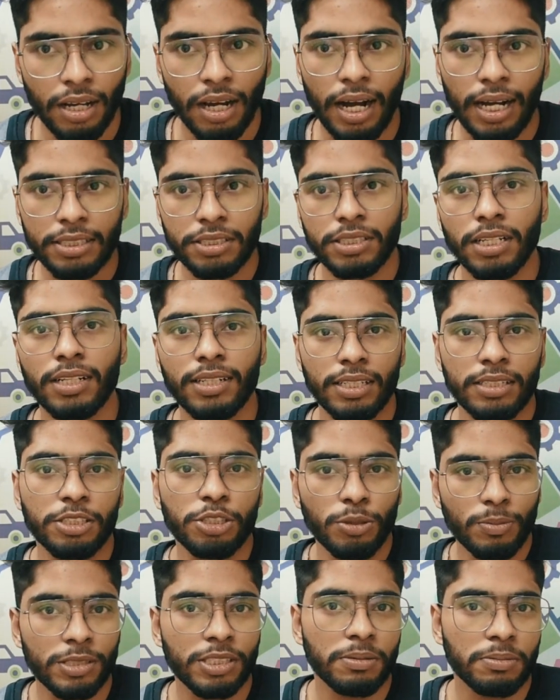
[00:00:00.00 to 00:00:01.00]
I still
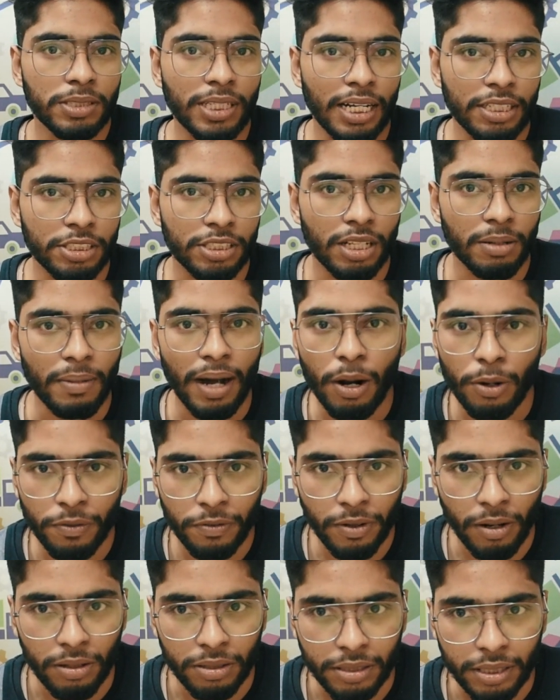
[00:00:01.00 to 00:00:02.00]
consume a substantial amount of
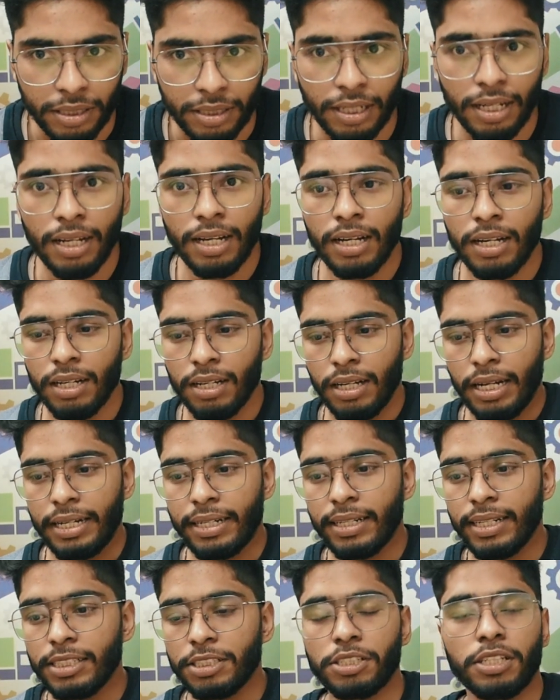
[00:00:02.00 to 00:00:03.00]
content, at
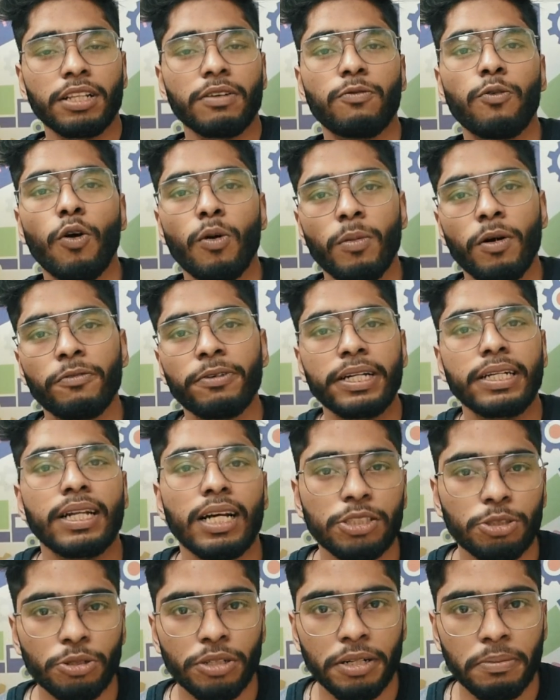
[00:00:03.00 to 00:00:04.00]
least in the form of
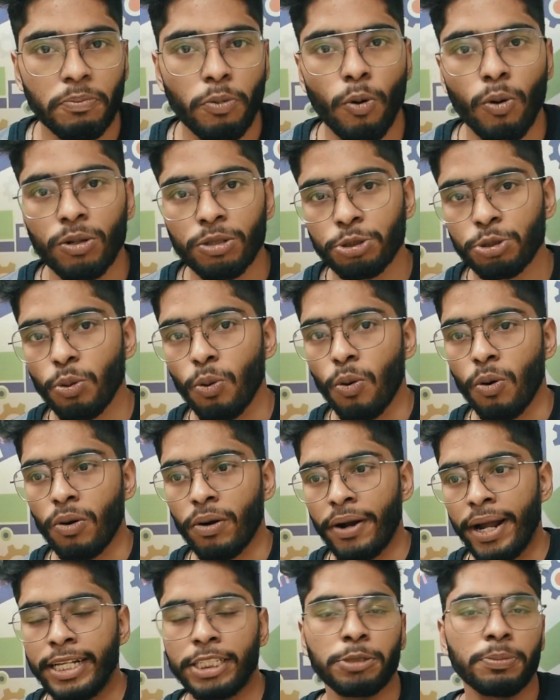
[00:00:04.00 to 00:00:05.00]
industry reports
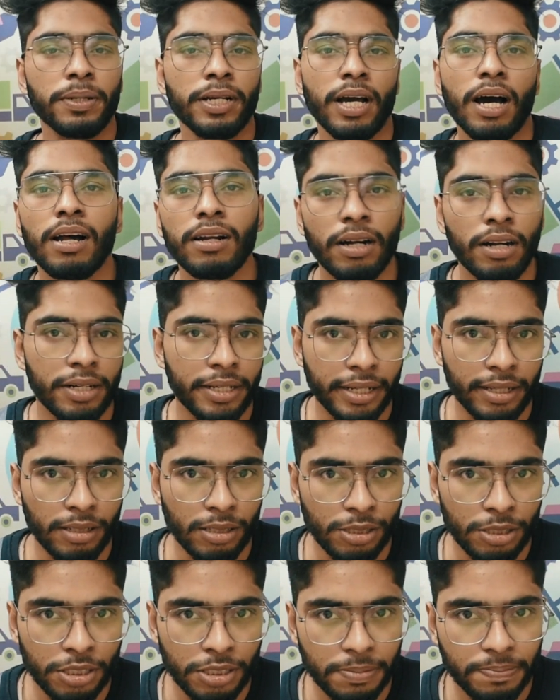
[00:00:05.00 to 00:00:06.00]
or HBR
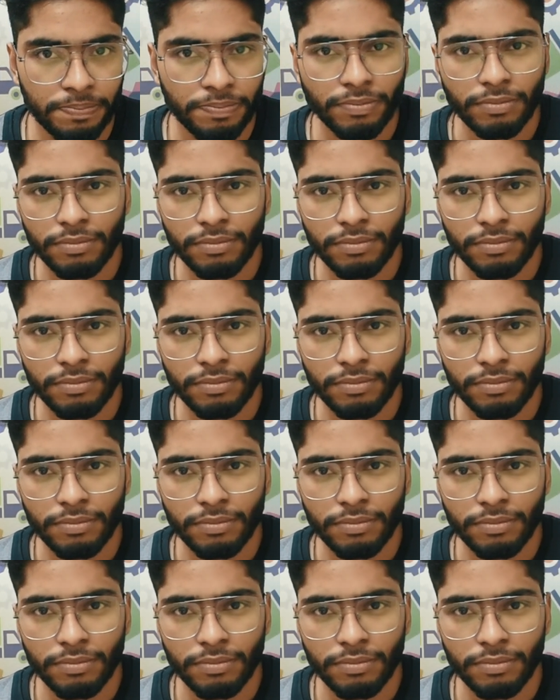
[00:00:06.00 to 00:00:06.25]
articles.